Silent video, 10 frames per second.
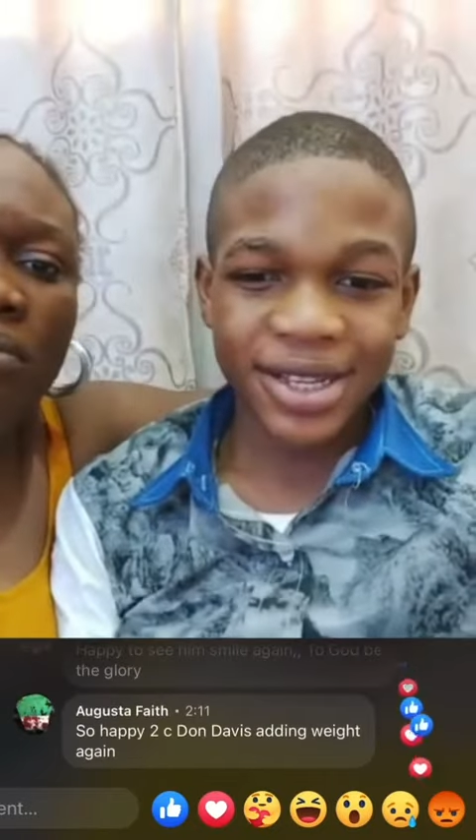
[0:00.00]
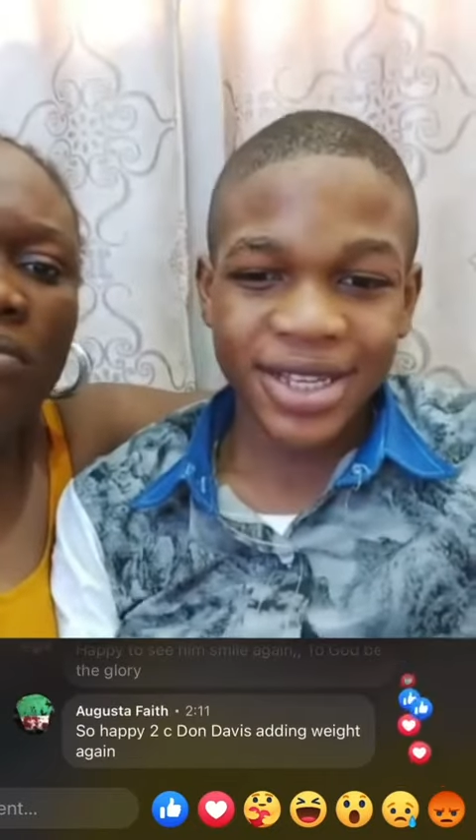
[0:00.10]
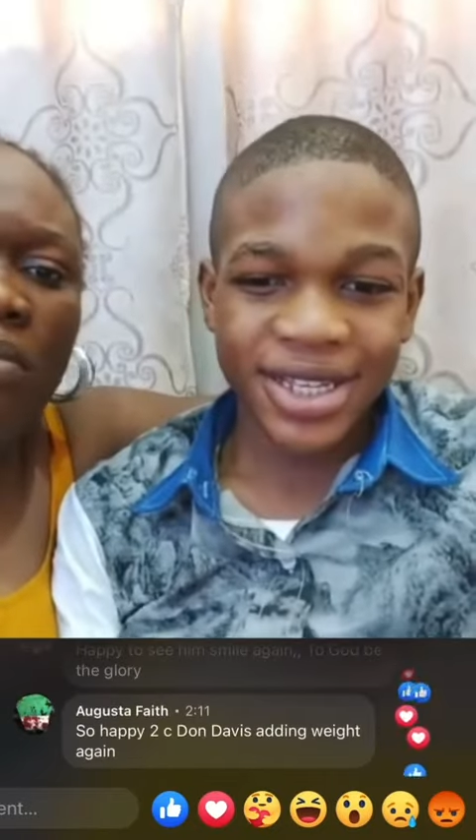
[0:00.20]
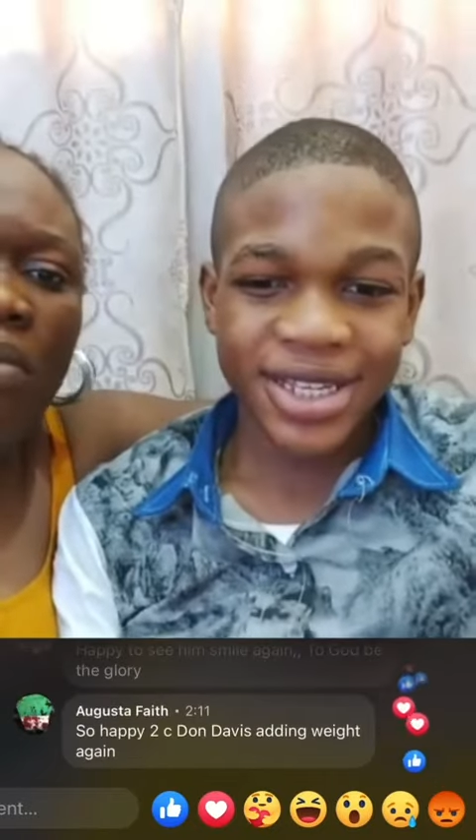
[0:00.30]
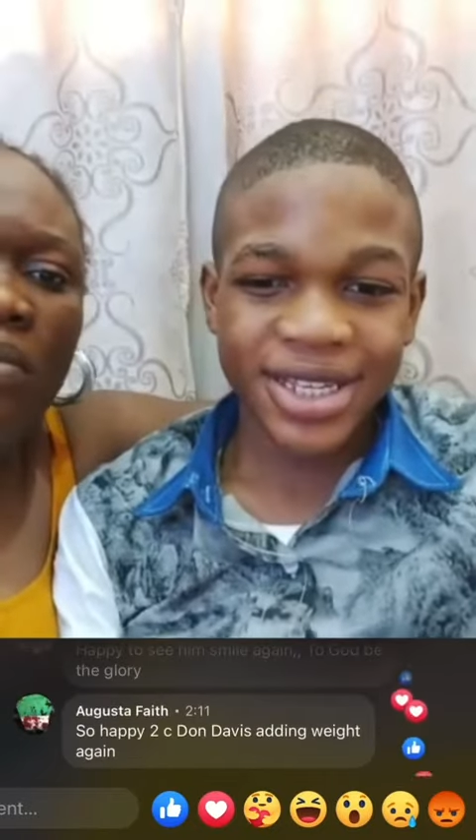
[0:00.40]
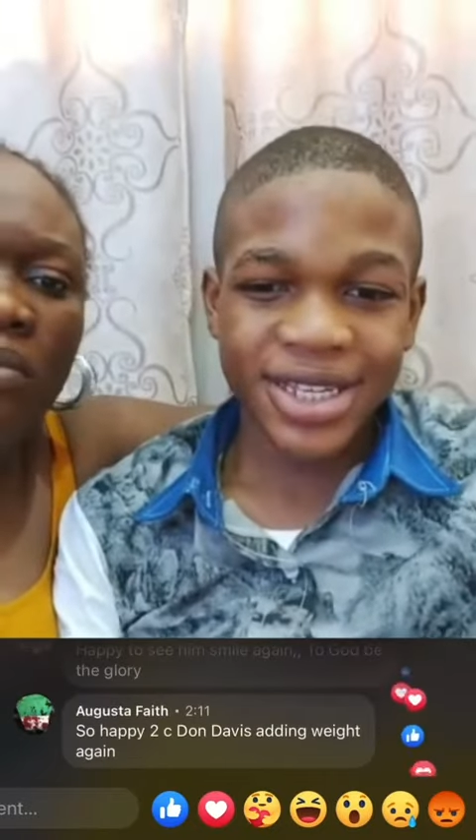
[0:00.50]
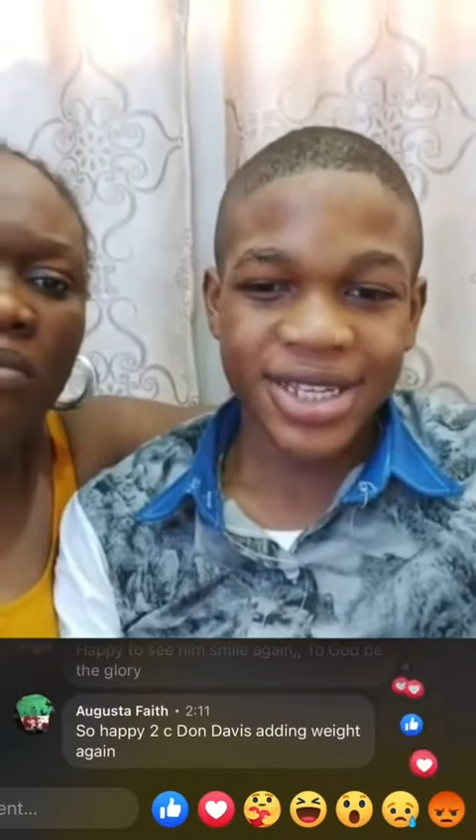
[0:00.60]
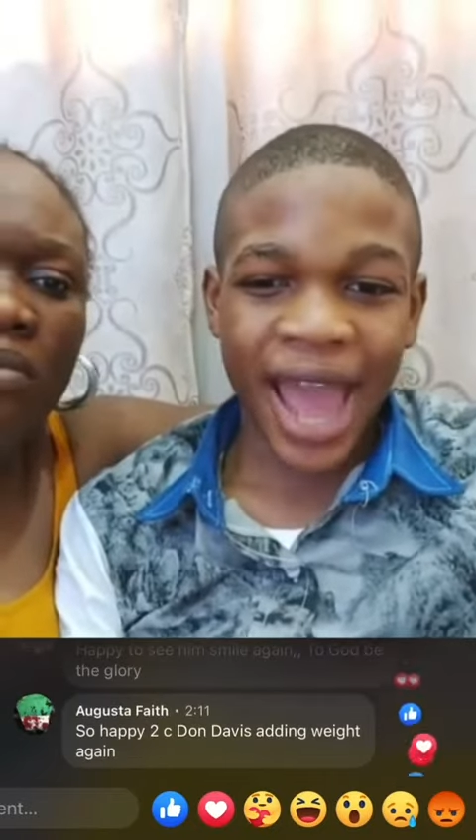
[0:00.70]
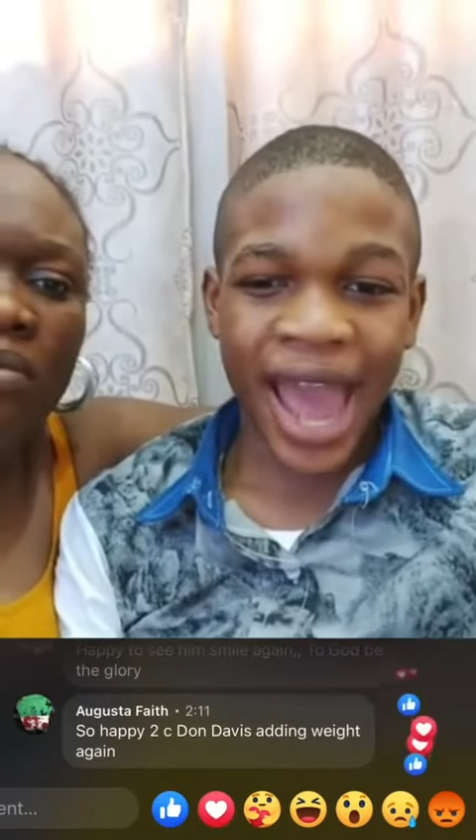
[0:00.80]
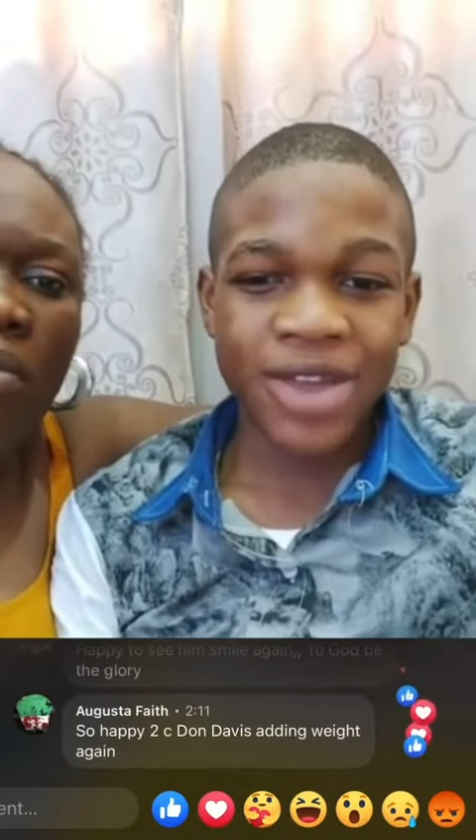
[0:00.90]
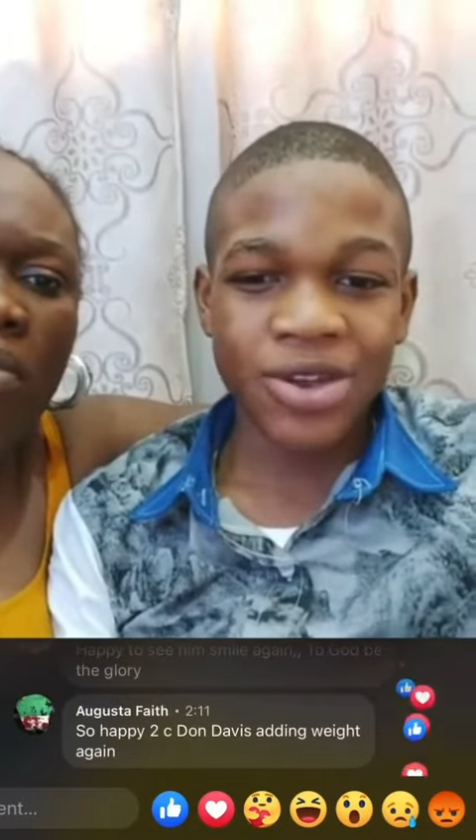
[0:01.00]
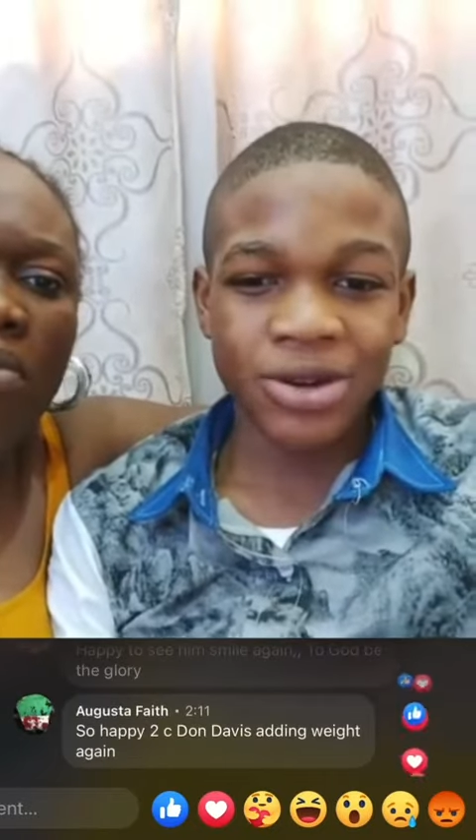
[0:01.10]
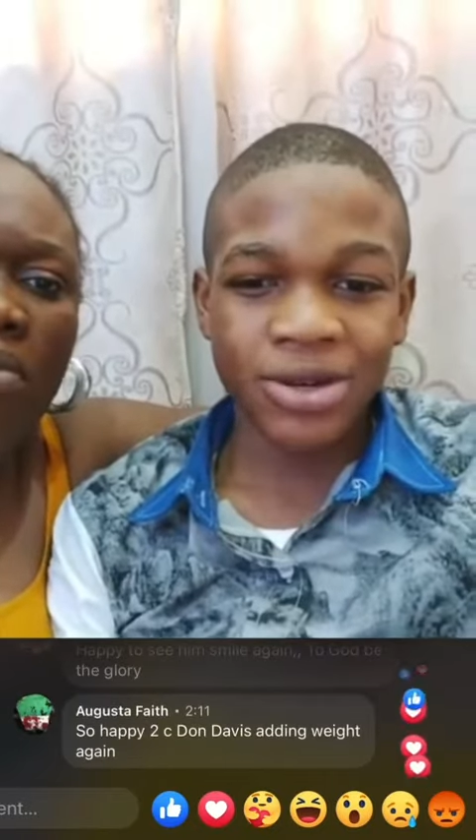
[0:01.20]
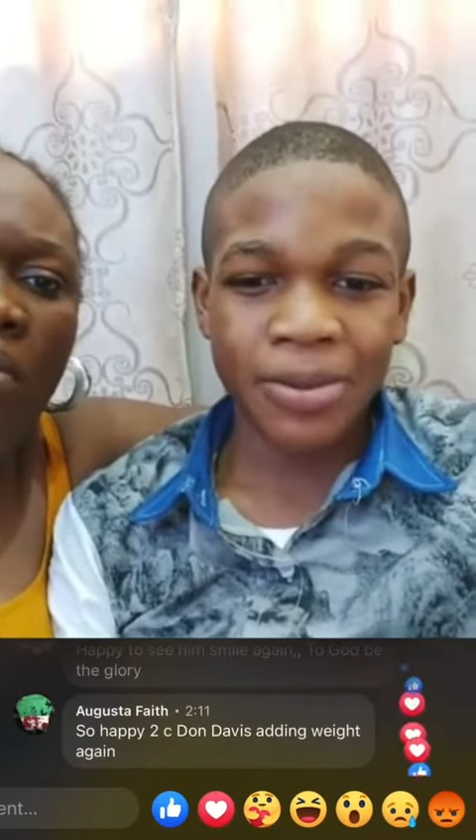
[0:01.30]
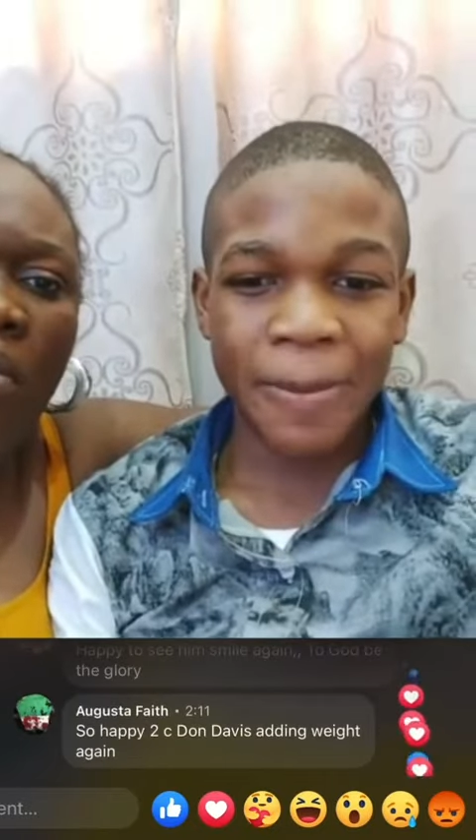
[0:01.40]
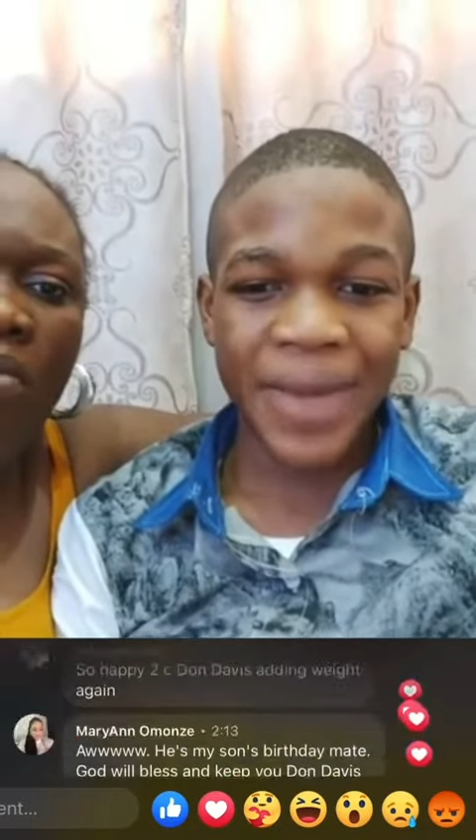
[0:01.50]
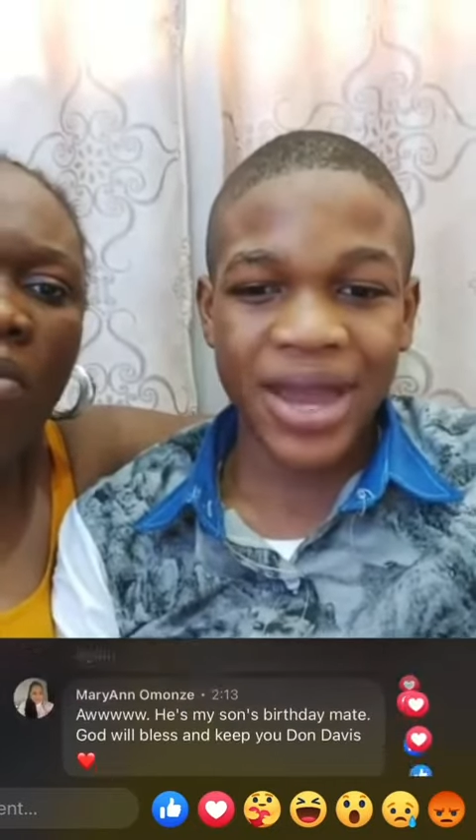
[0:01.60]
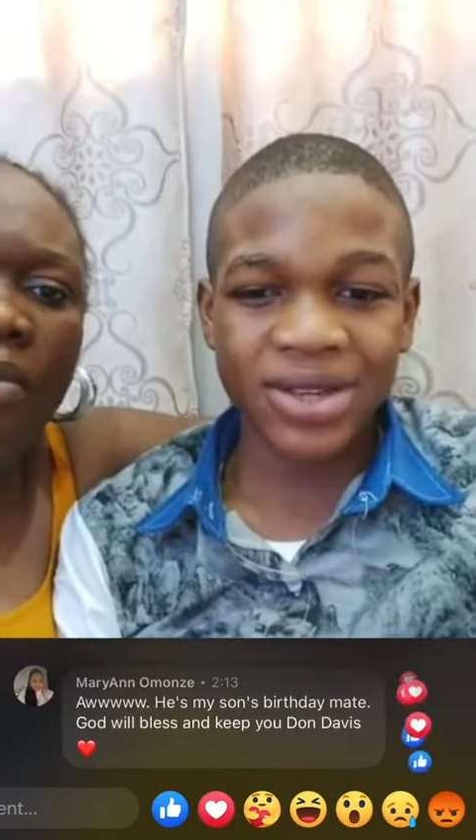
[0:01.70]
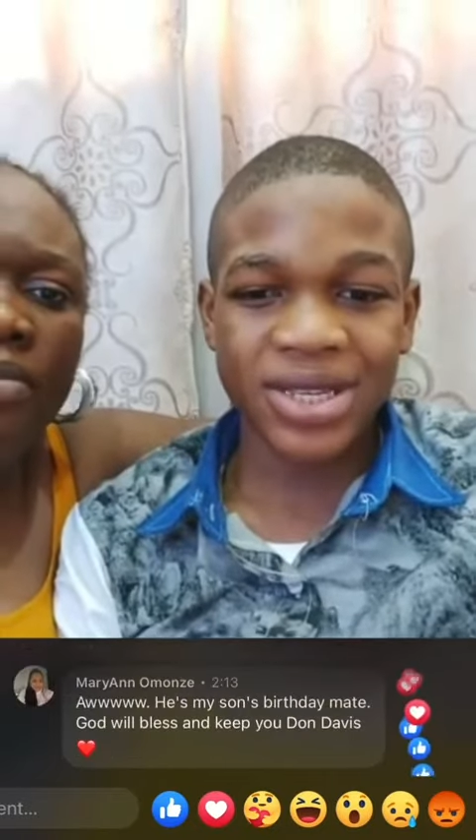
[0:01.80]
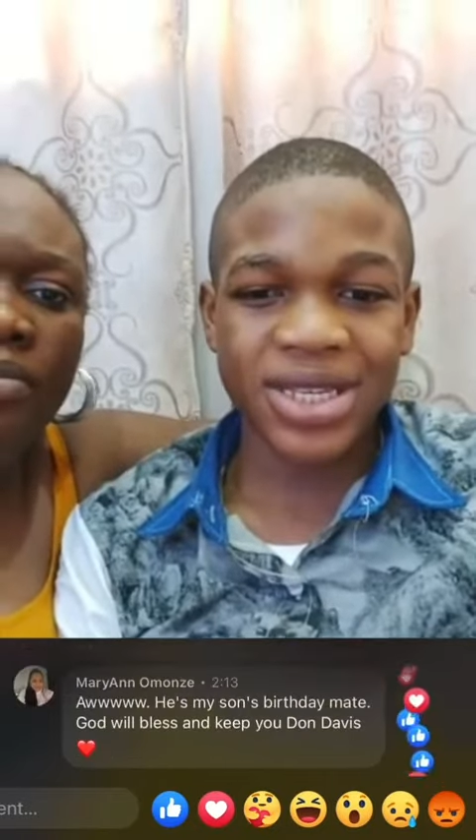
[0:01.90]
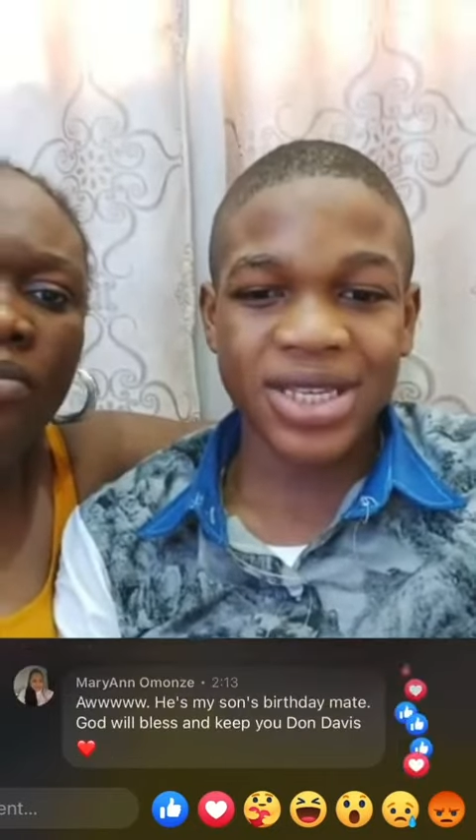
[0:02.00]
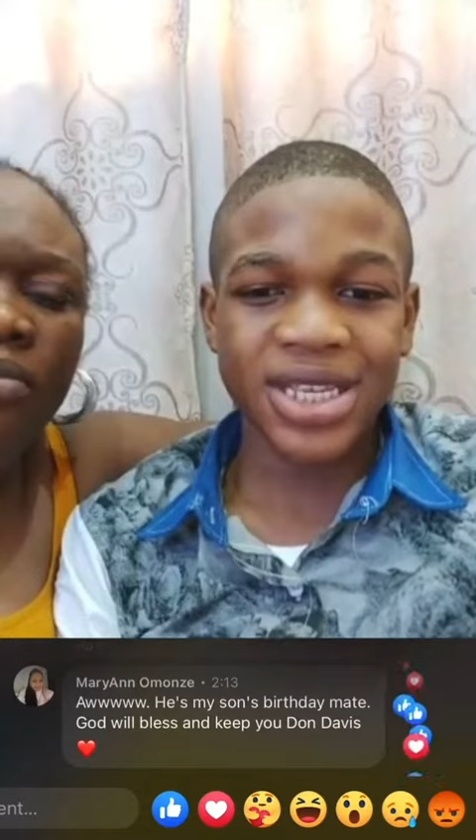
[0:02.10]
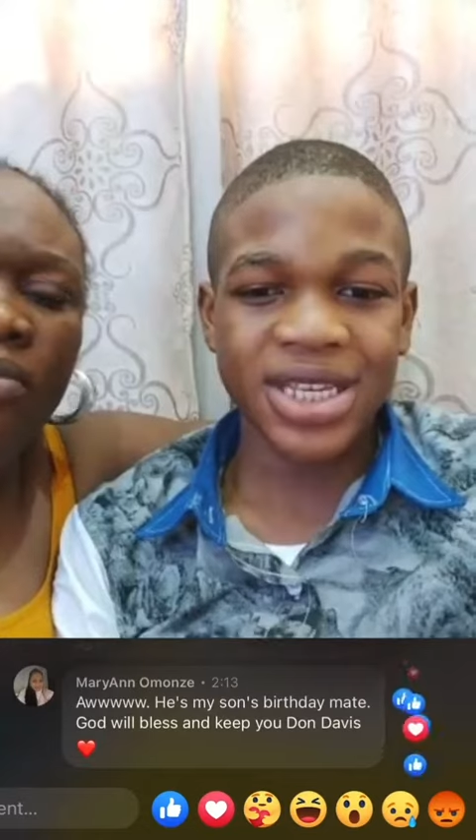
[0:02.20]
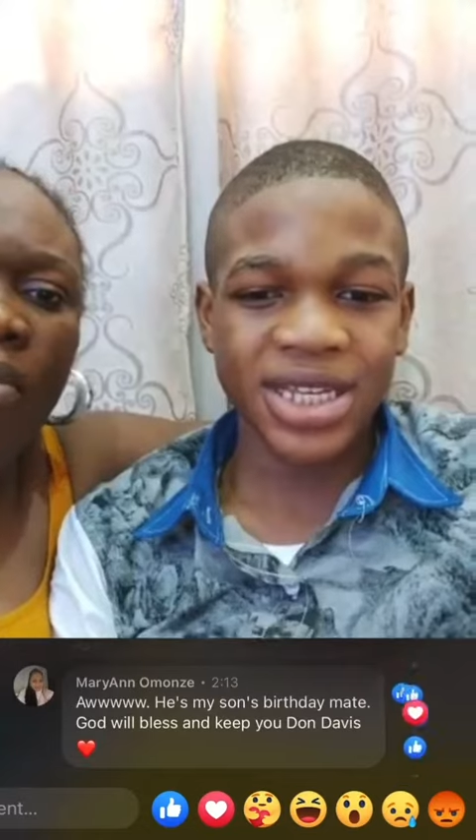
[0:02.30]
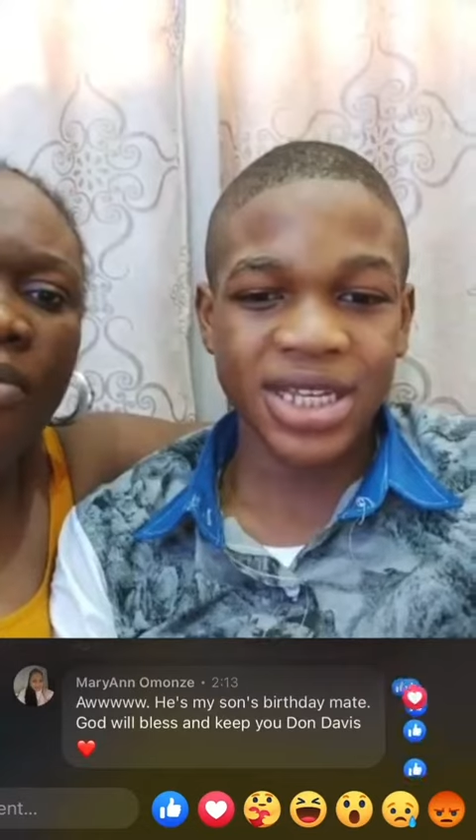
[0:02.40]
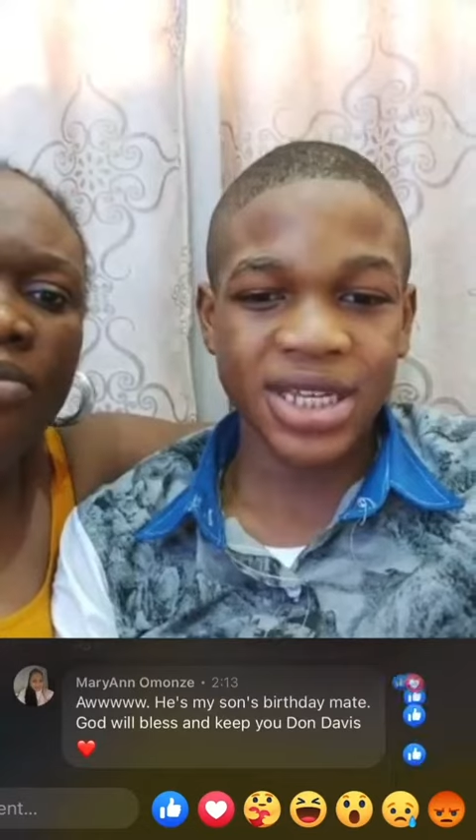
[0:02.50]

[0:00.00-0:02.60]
he sees, iron, belt, stick.